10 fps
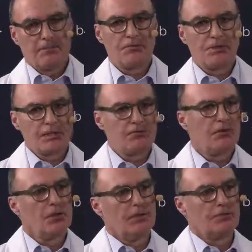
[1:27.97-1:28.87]
technique for
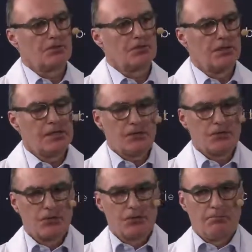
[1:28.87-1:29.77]
the lips.
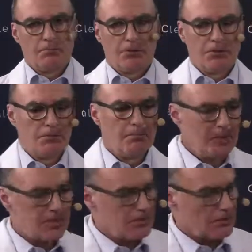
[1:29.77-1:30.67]
So the
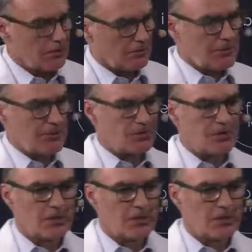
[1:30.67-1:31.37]
base of this,